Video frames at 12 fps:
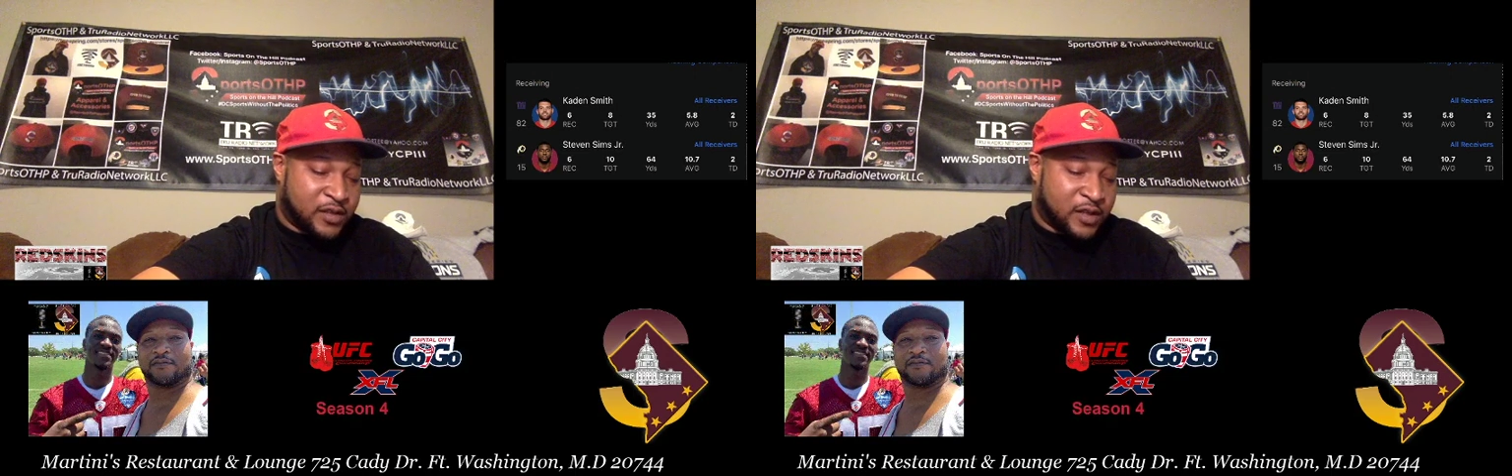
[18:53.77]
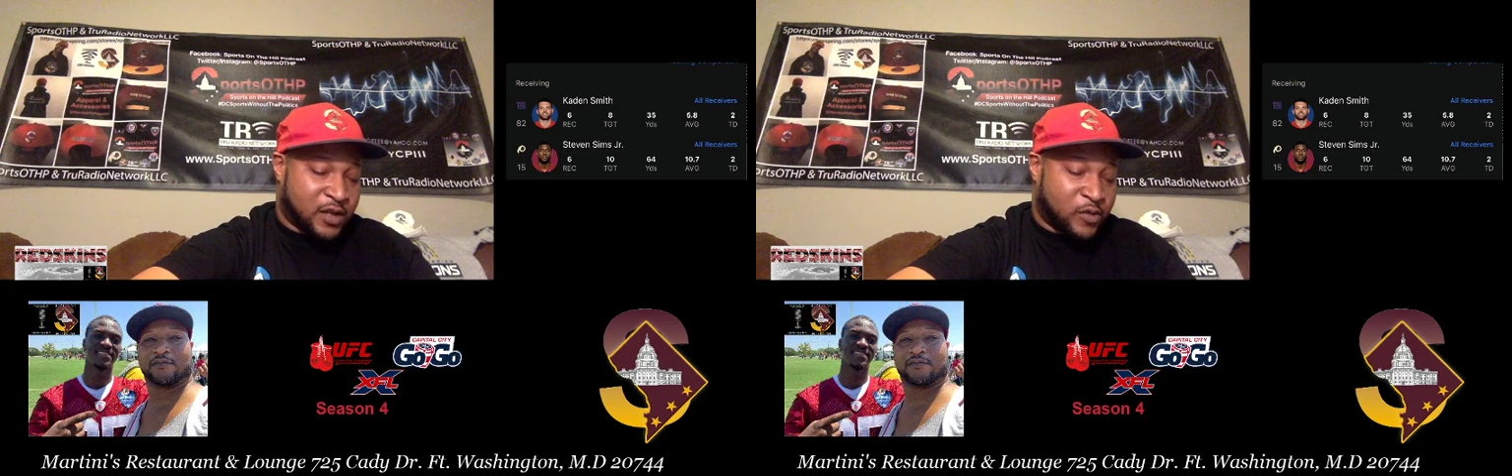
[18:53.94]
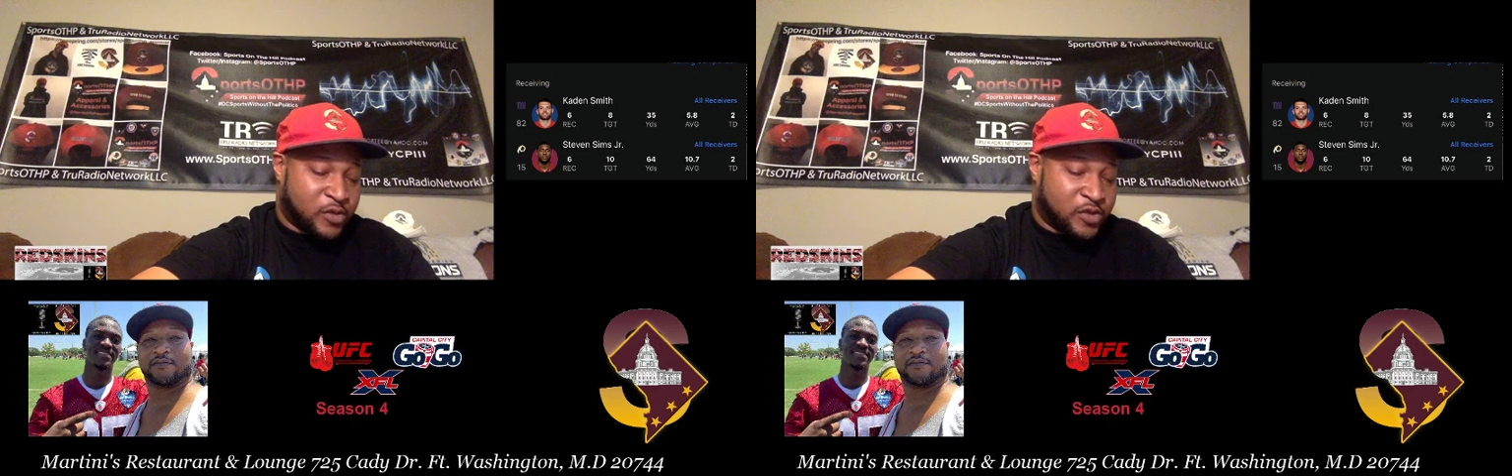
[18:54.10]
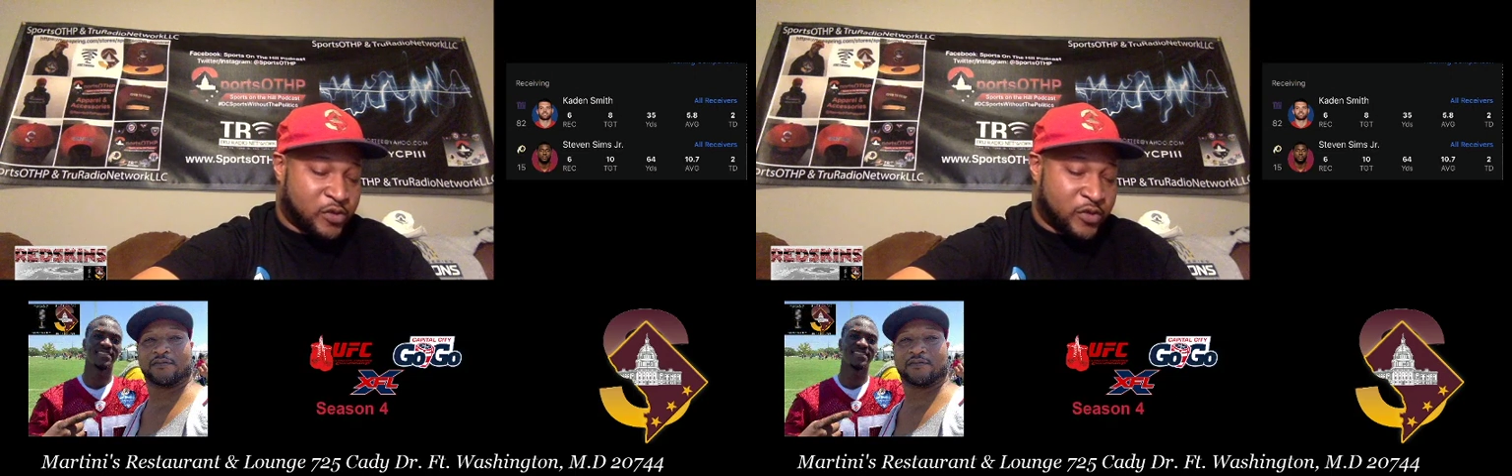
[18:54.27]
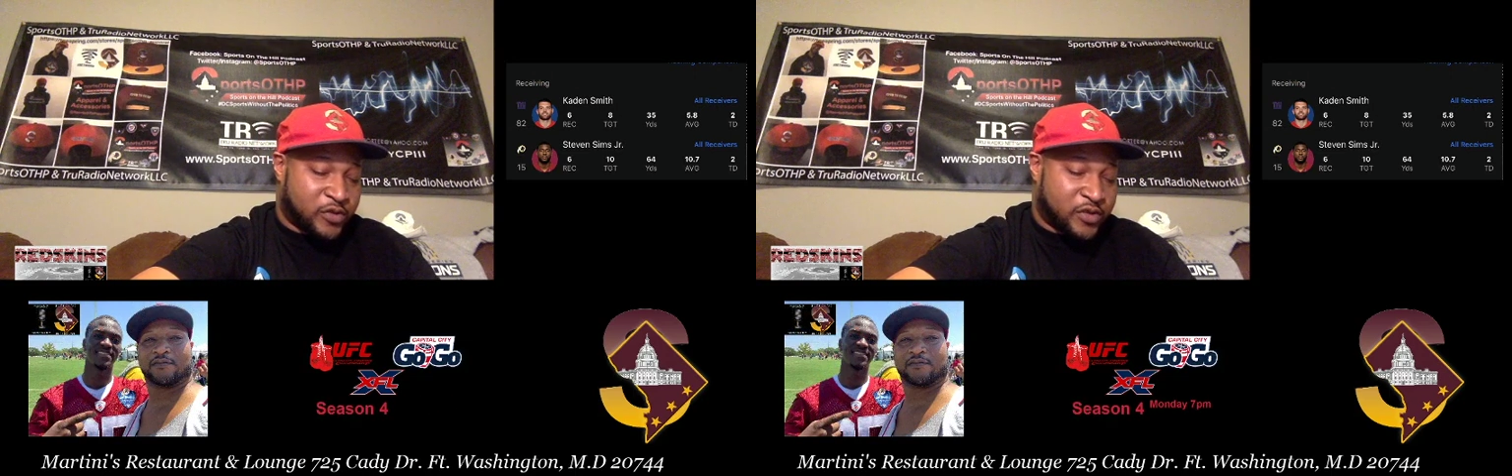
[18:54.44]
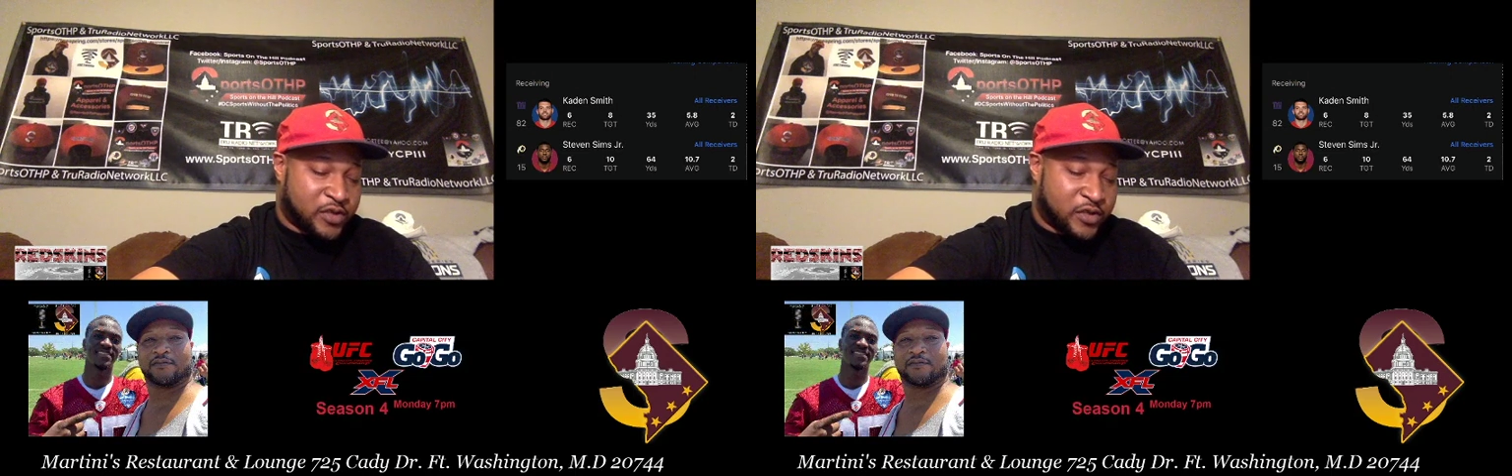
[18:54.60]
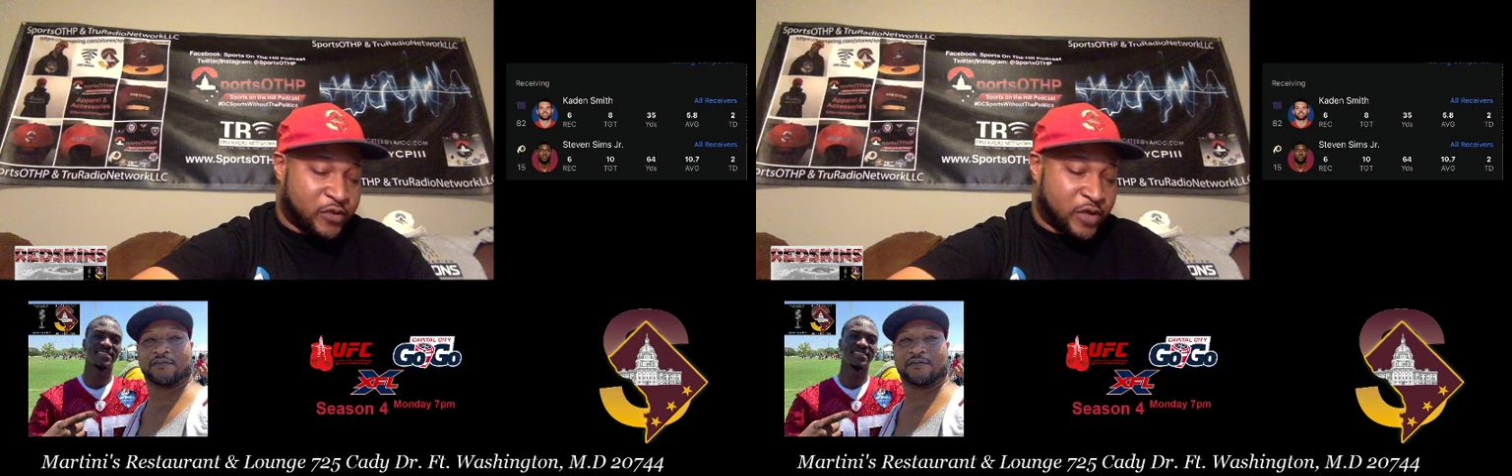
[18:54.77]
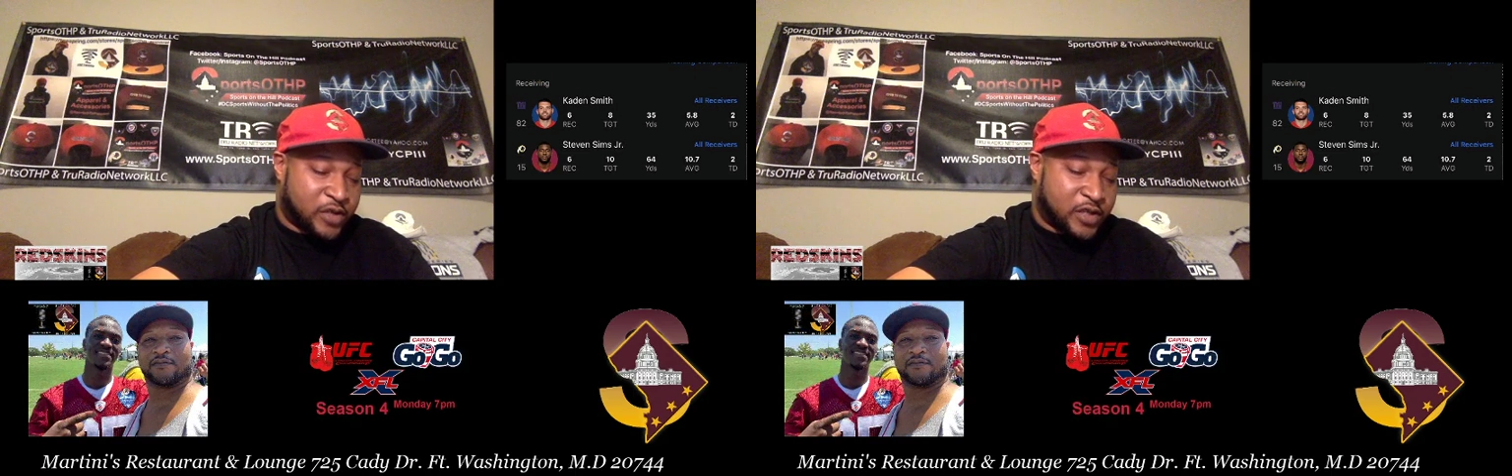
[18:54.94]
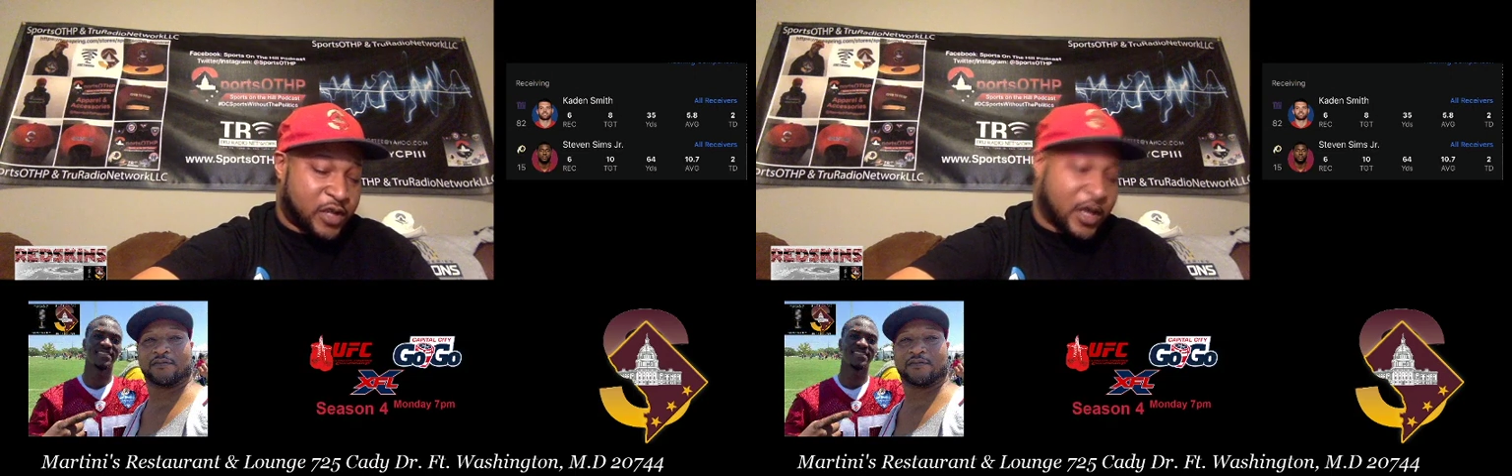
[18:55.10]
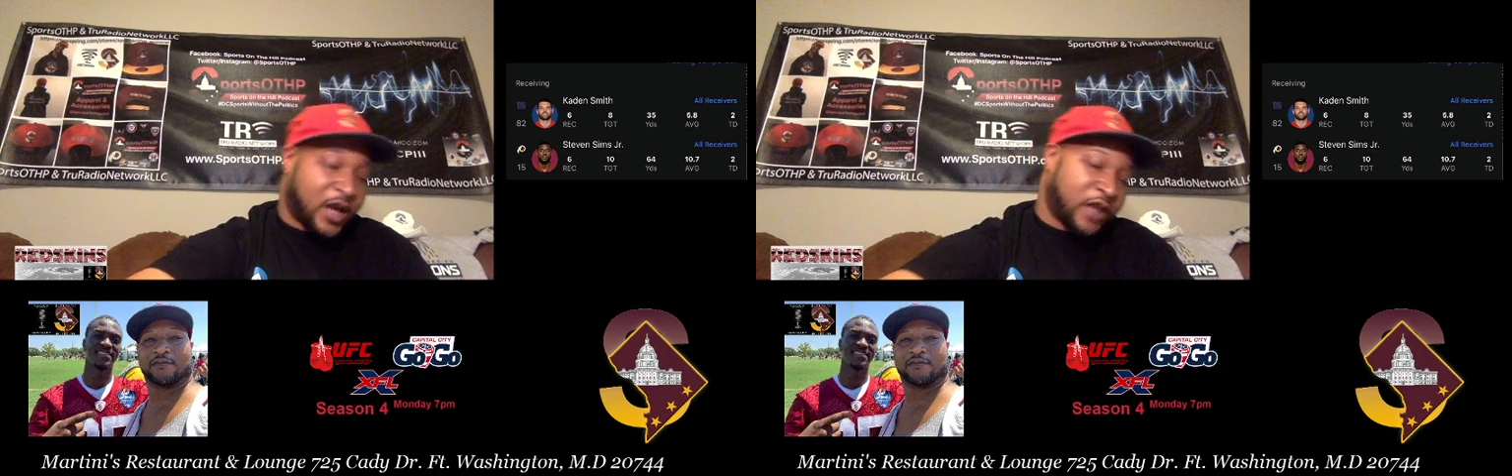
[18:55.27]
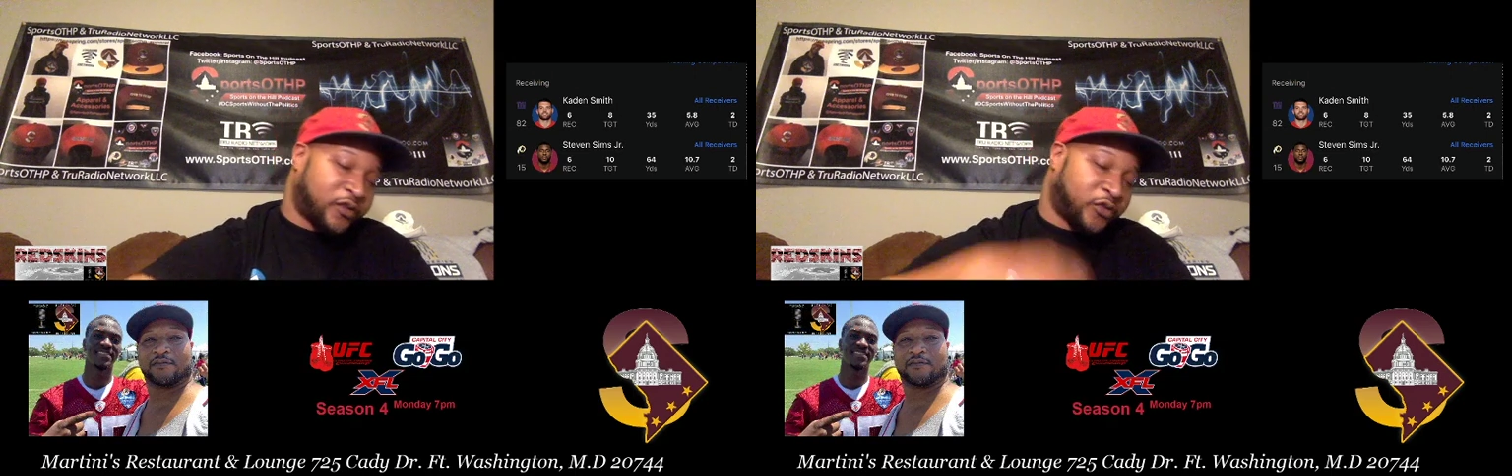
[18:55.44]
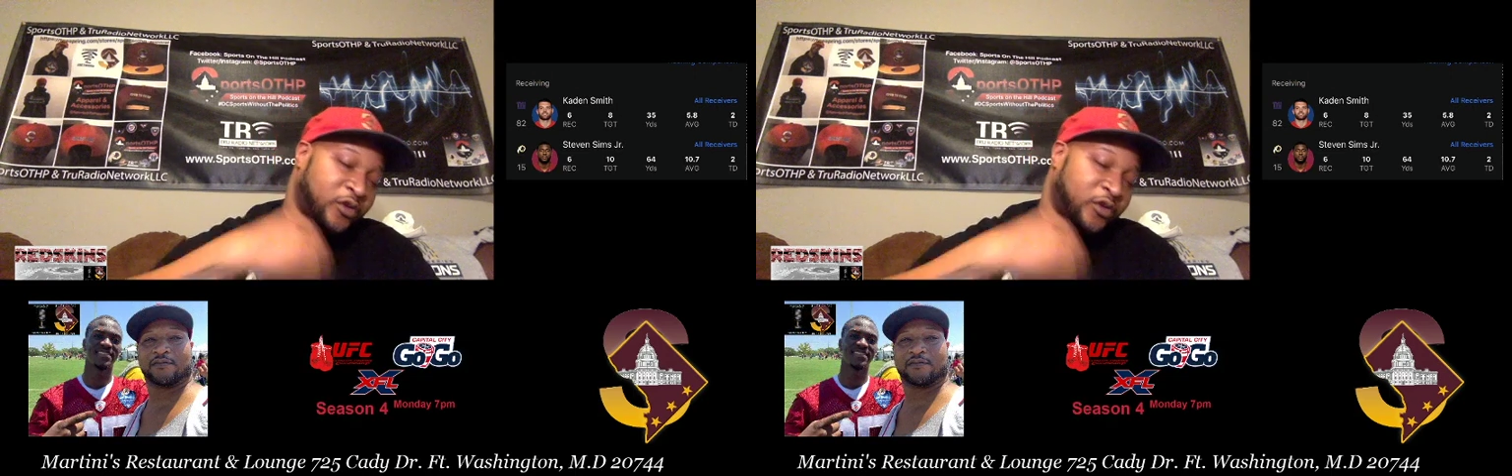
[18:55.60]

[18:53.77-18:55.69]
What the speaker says: ended up with 206 rushing yards,